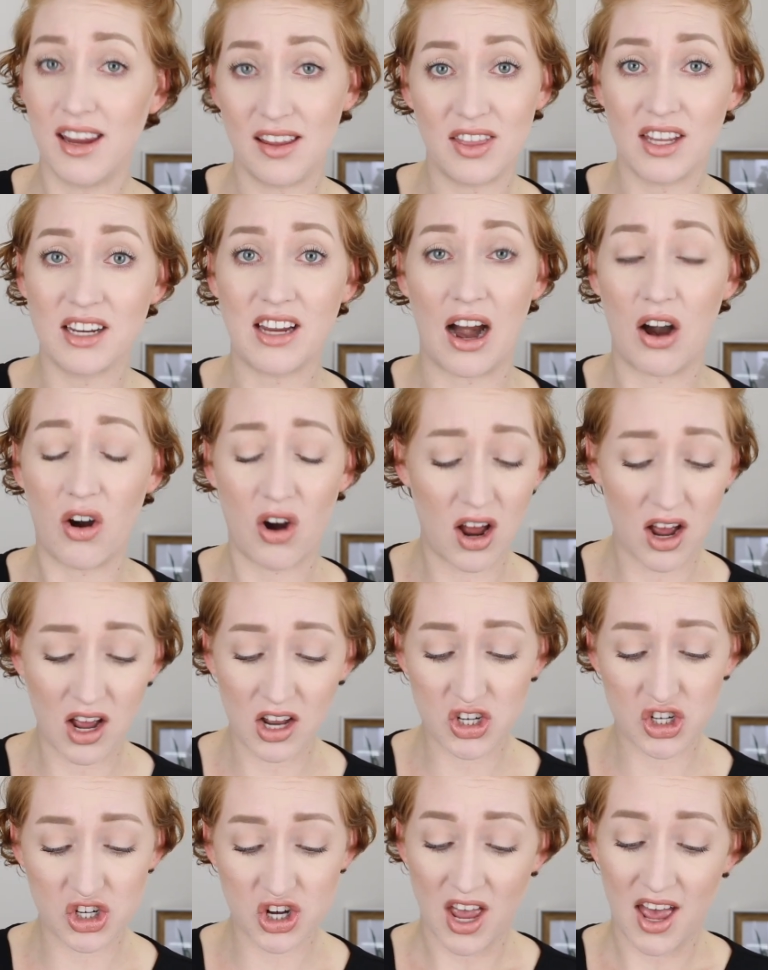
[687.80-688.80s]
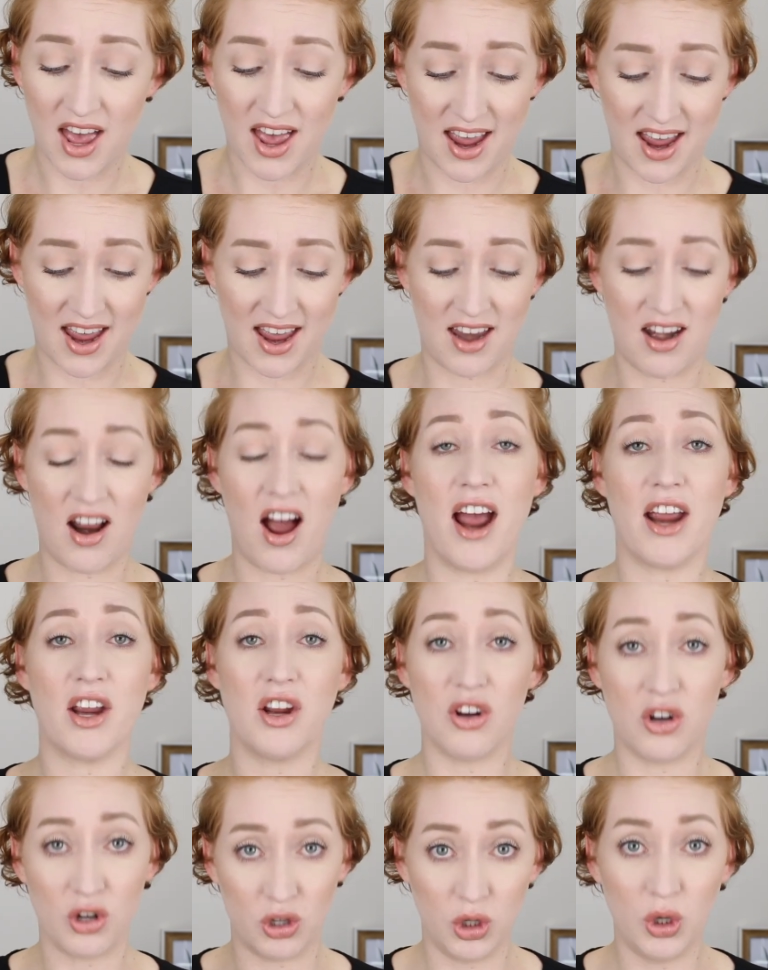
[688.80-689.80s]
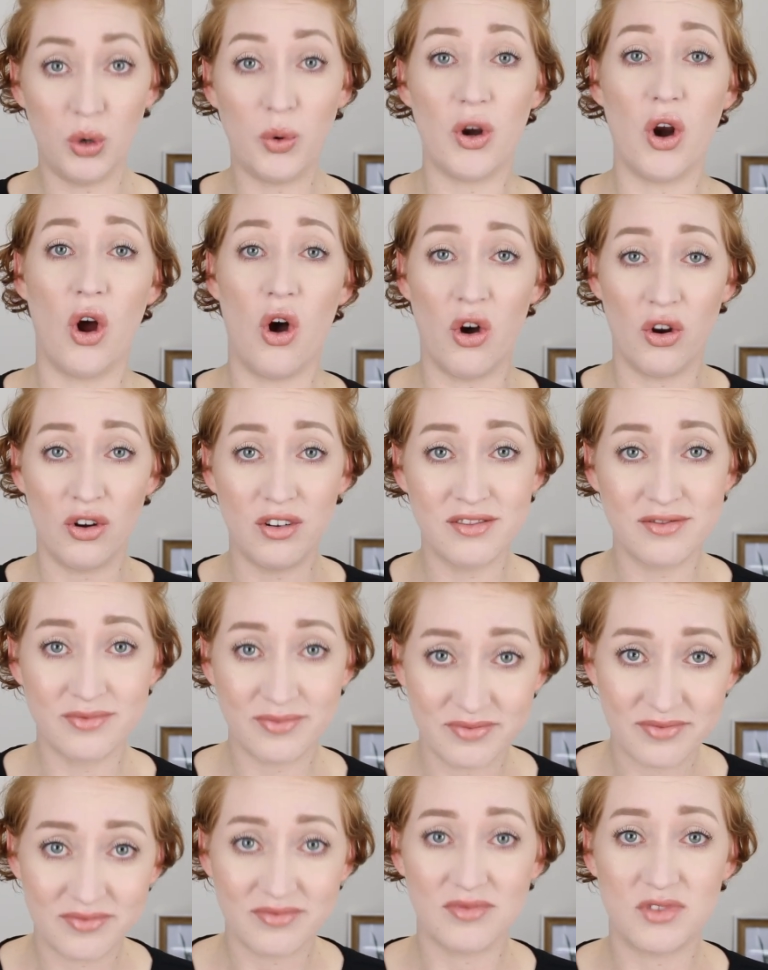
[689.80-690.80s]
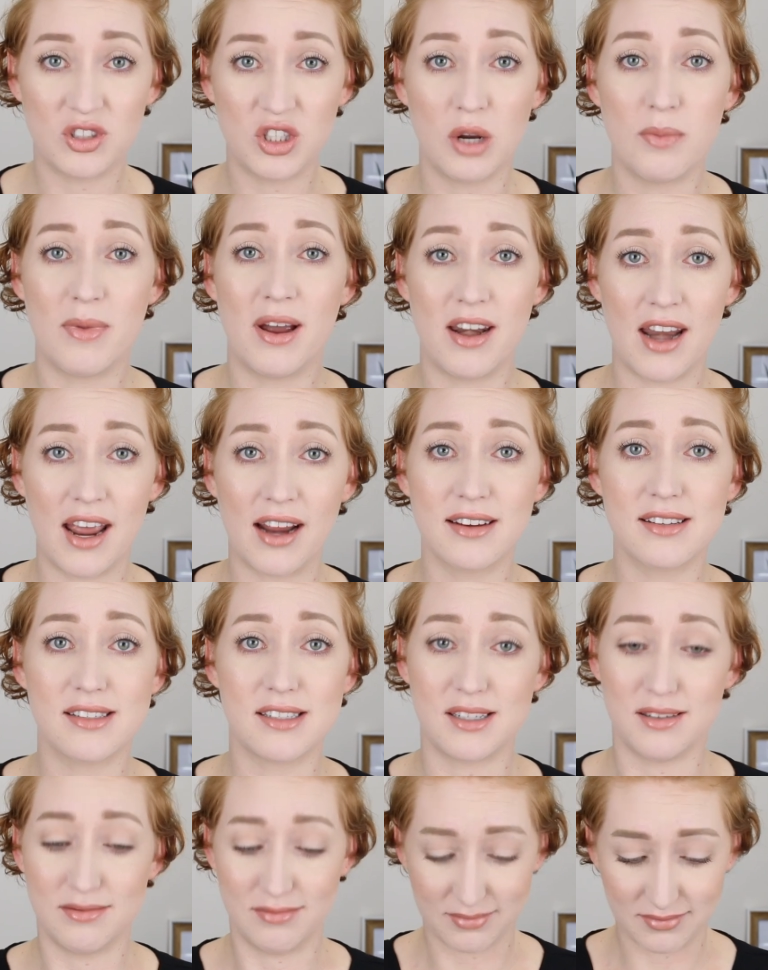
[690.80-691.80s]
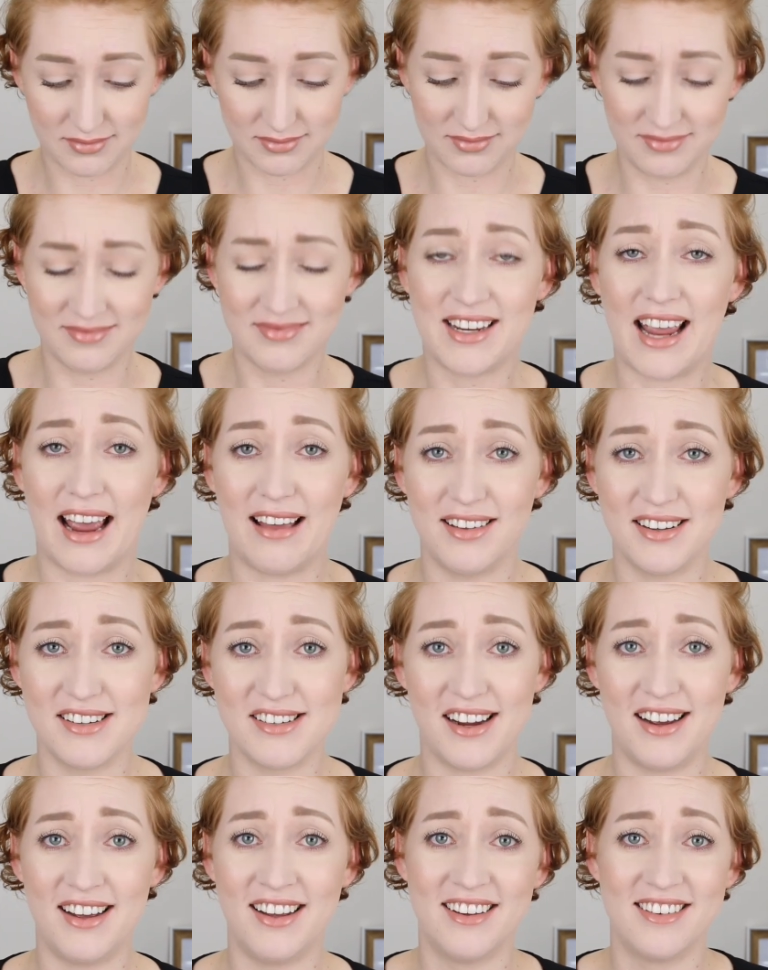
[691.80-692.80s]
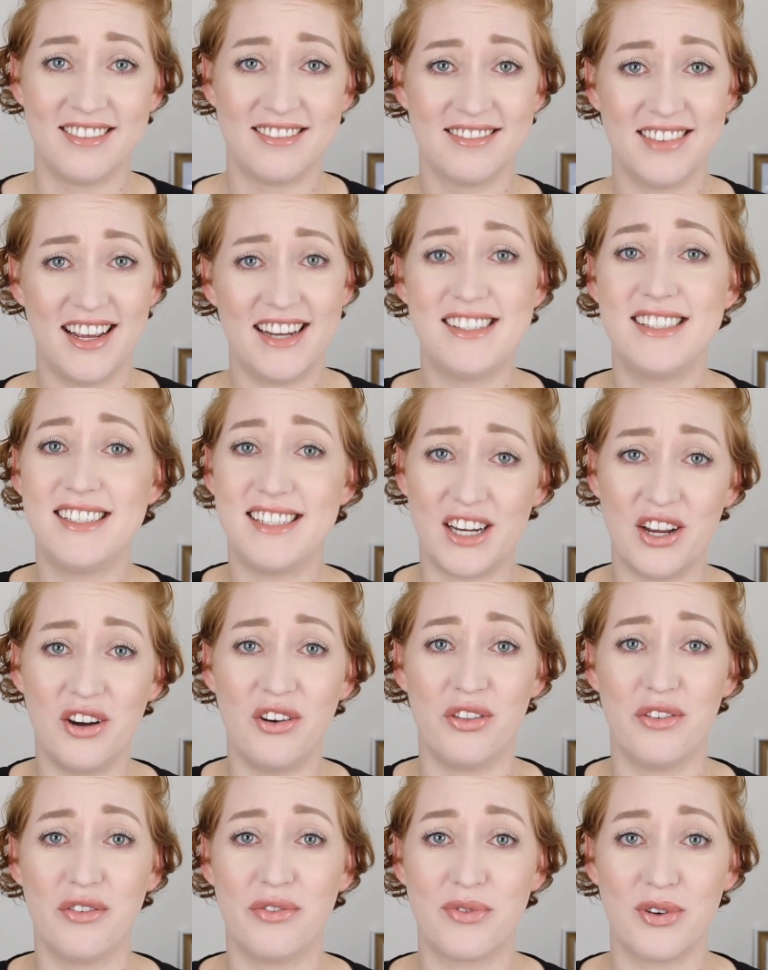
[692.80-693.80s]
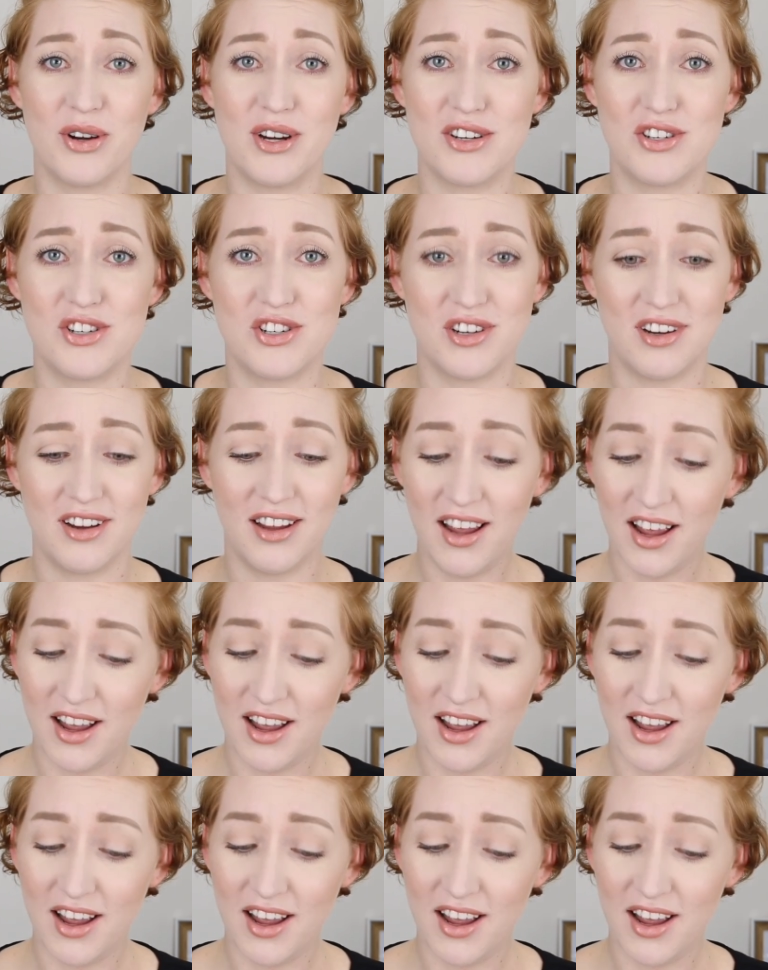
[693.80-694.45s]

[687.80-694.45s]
in the garage, and I glue it on to my next calendar and stick it on the fridge.